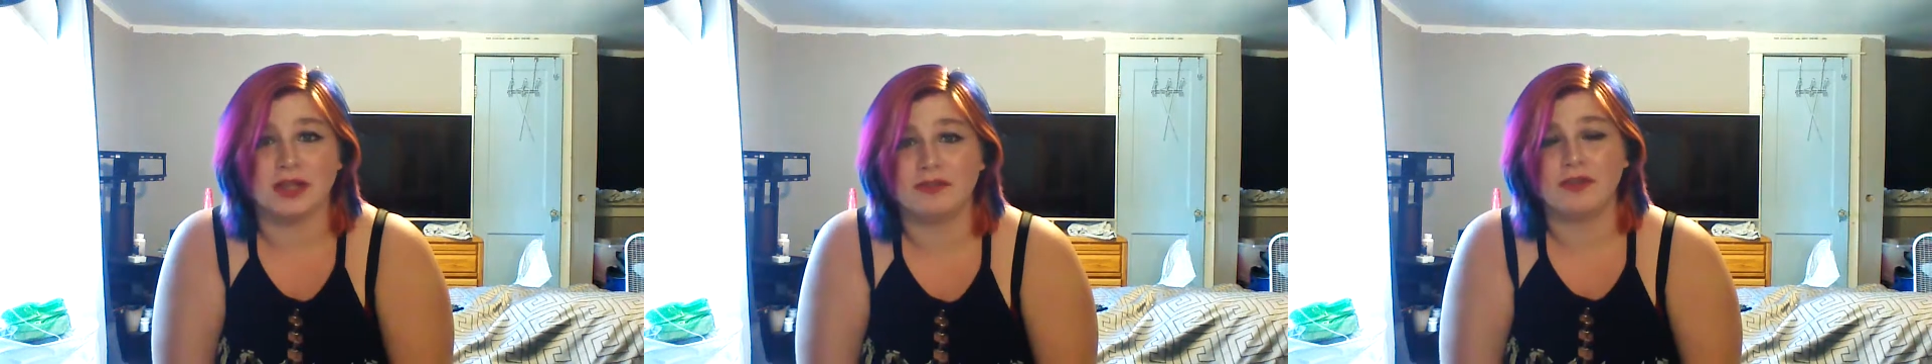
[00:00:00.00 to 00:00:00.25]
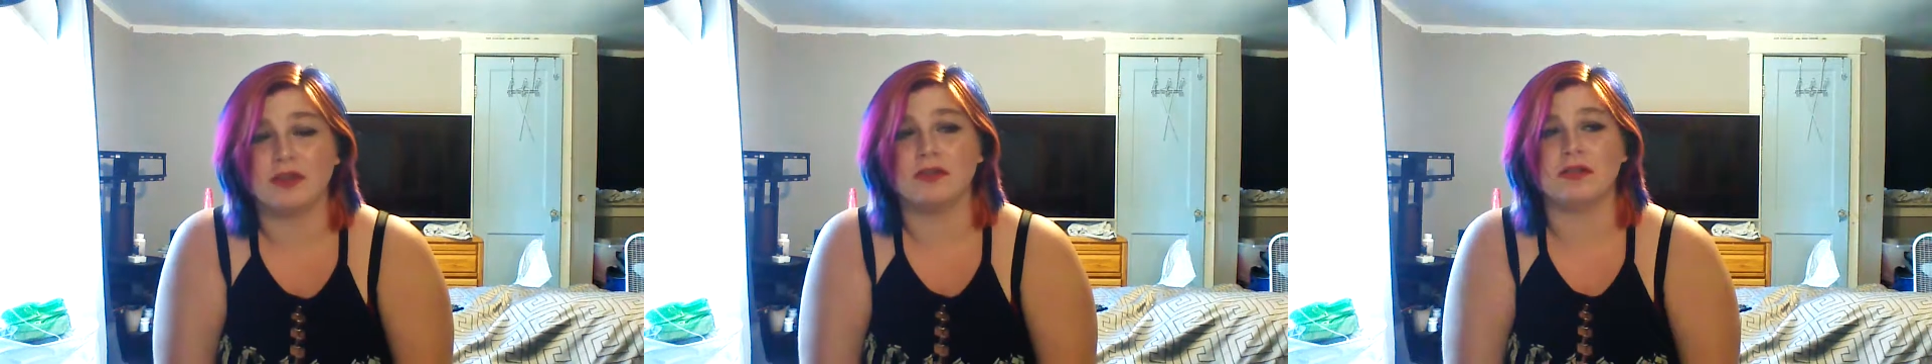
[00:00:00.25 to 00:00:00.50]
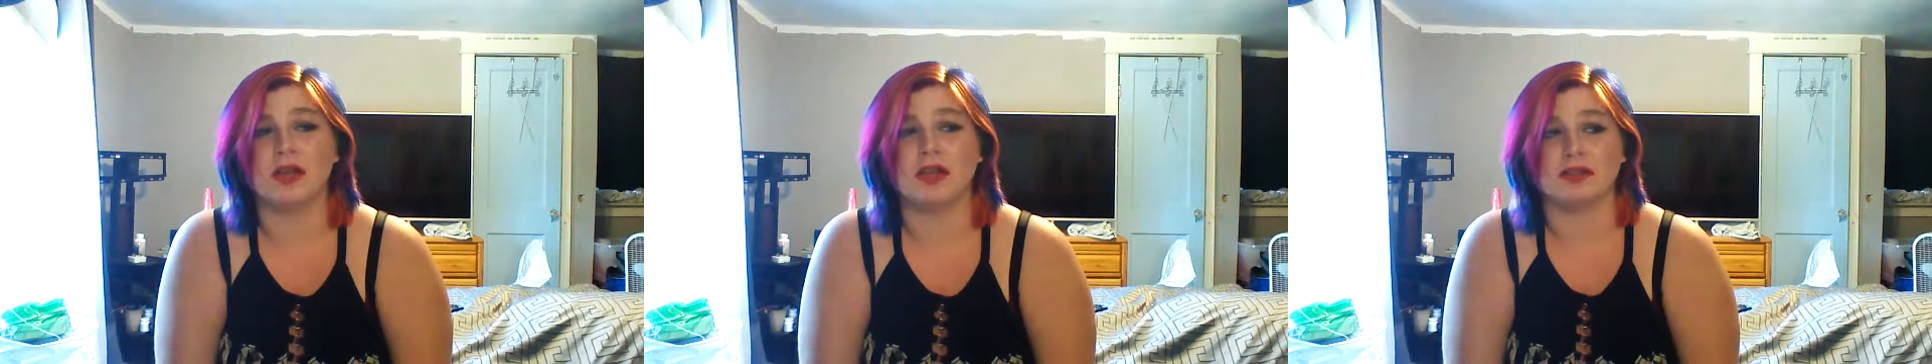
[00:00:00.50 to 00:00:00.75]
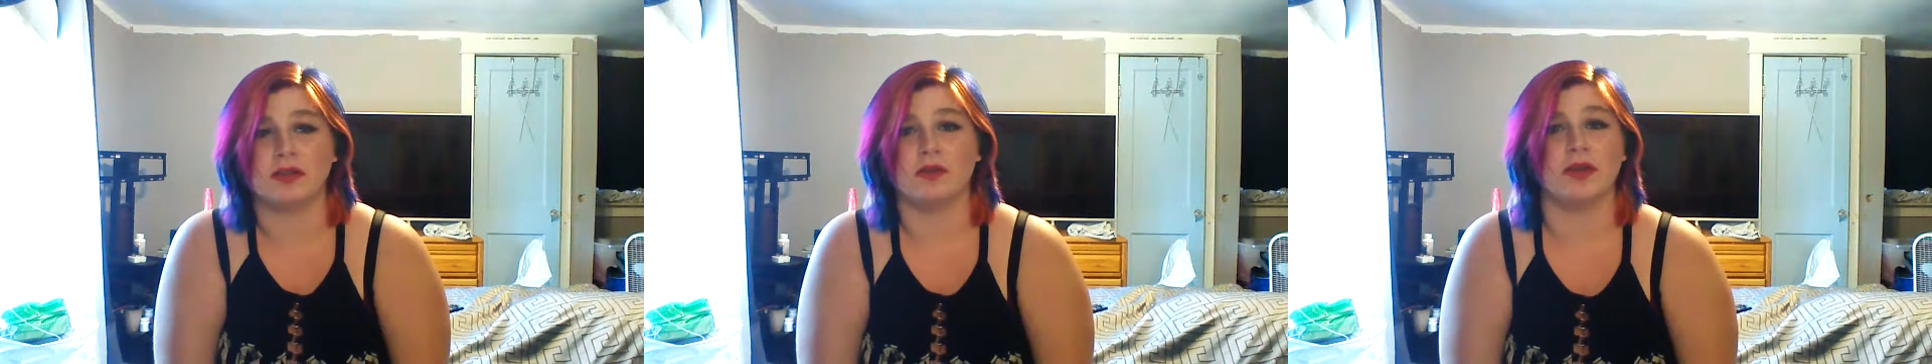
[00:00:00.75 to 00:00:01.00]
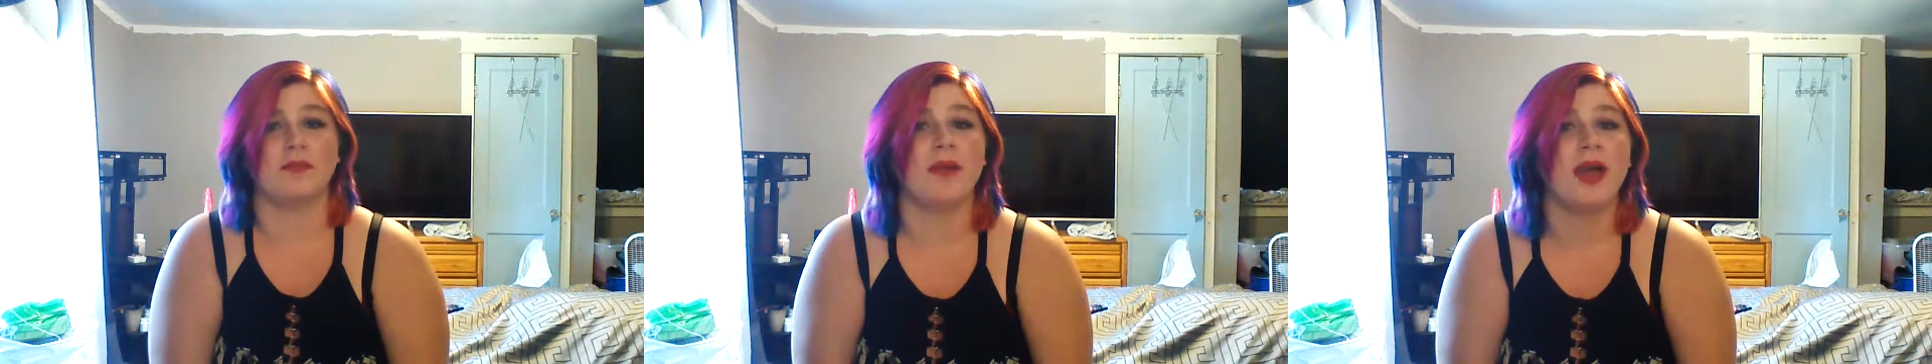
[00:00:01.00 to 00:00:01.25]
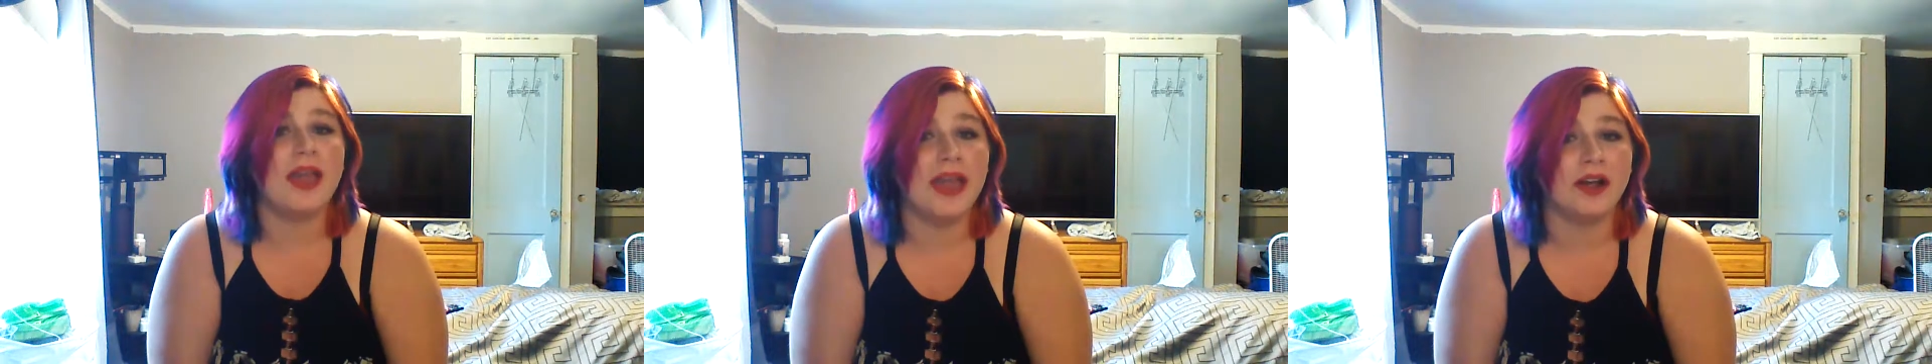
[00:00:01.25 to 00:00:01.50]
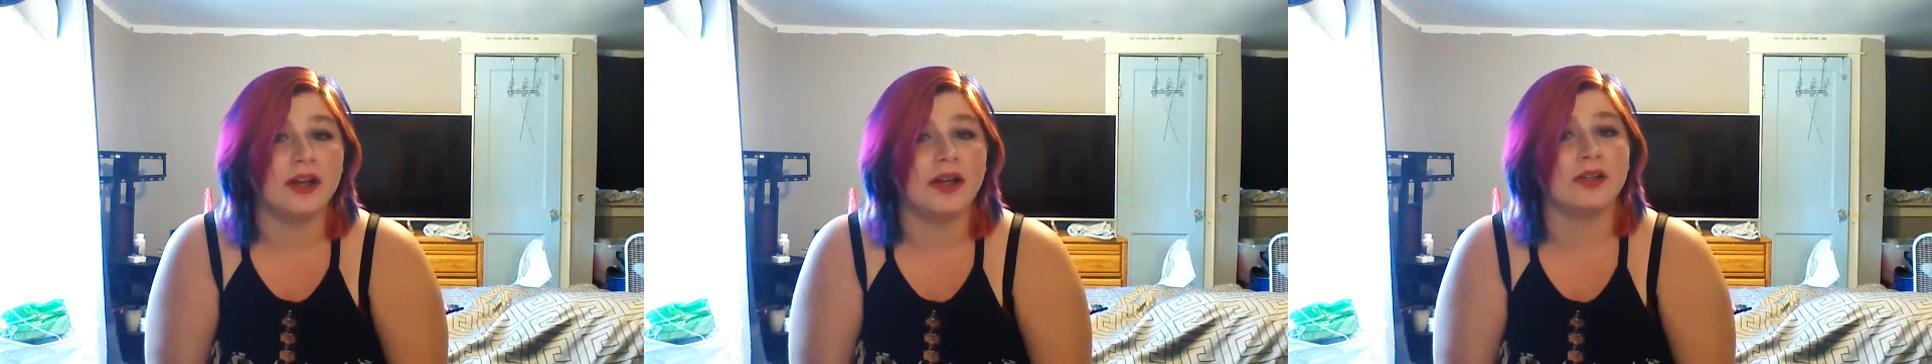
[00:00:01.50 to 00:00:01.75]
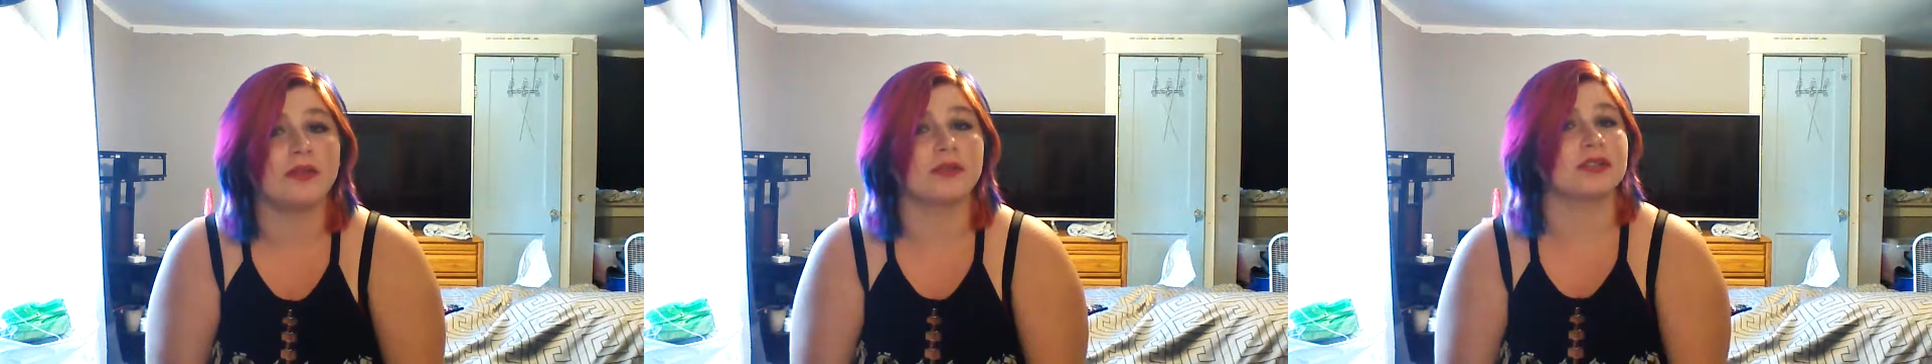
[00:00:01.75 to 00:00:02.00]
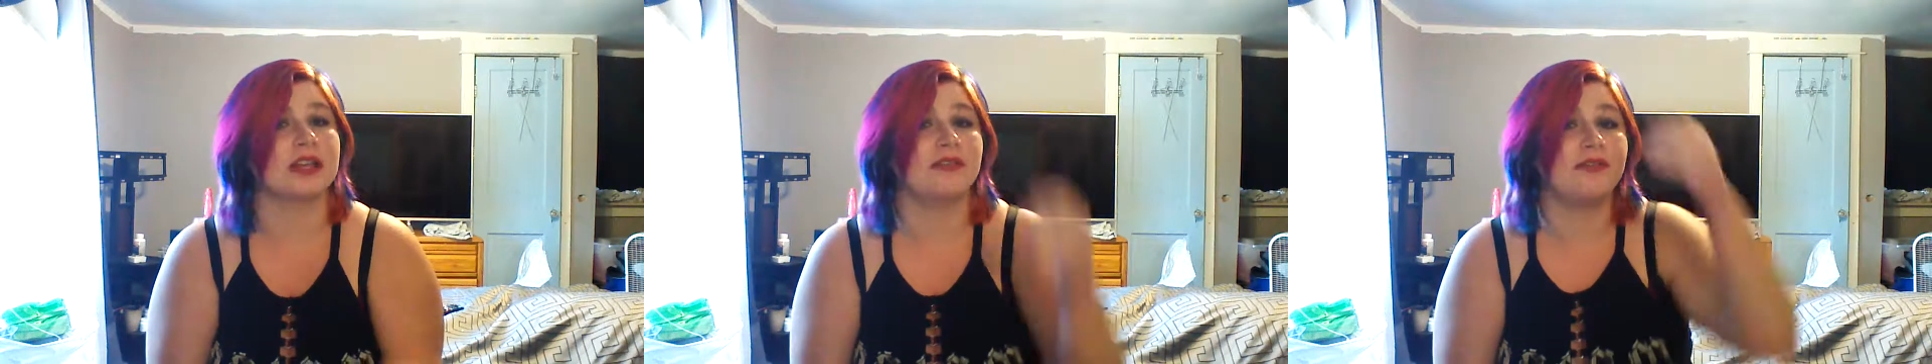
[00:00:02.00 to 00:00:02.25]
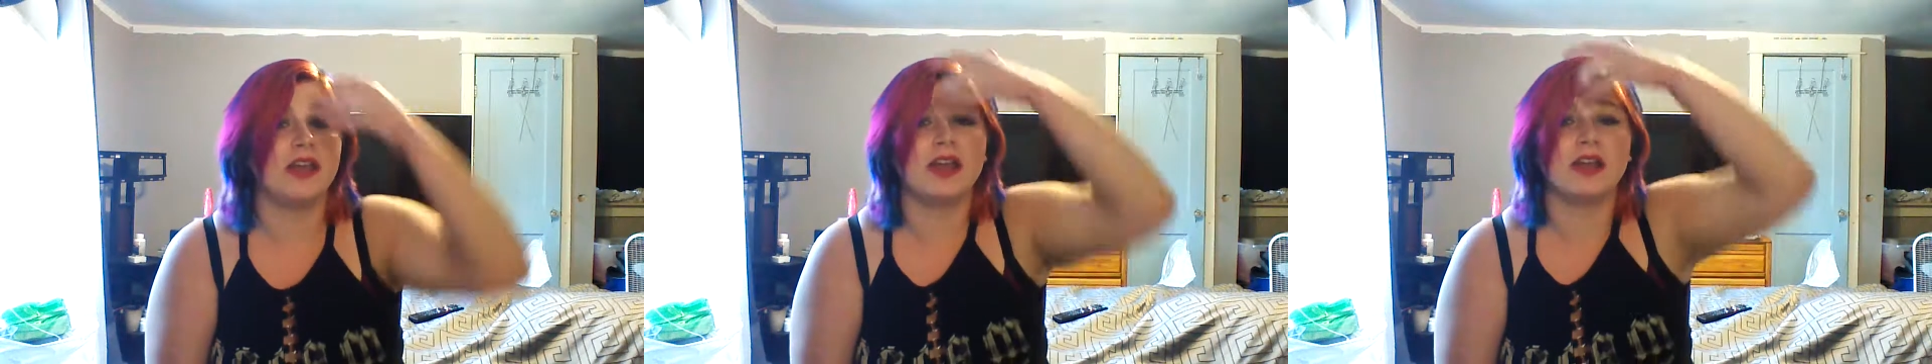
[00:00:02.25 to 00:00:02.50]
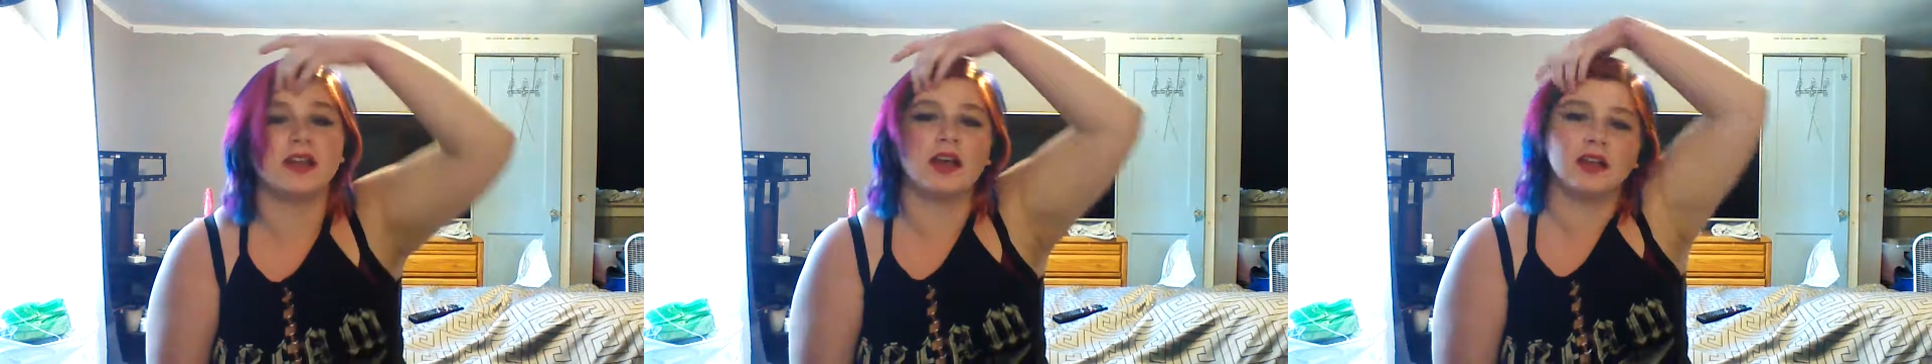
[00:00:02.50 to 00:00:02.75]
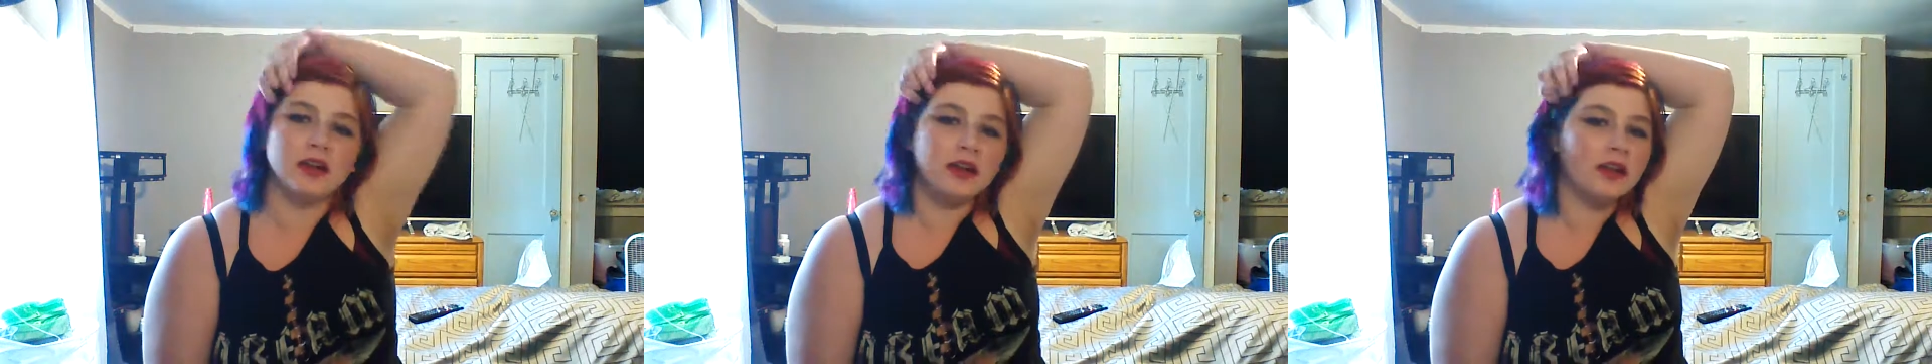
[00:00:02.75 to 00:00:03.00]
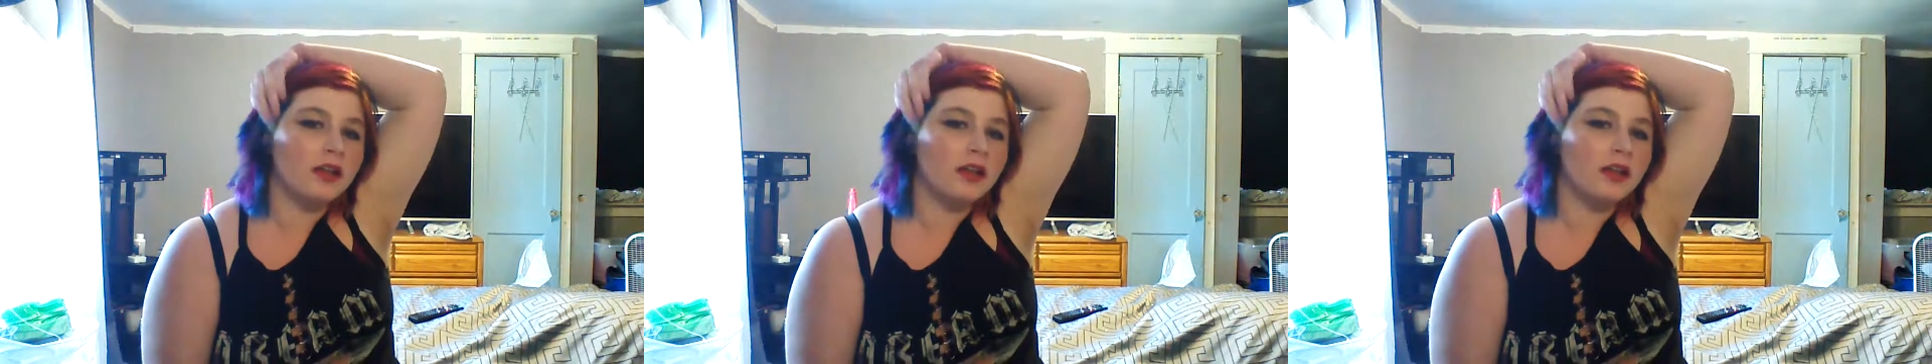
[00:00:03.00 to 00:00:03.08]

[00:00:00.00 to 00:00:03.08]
I feel as though in my hair it looks like a faded color,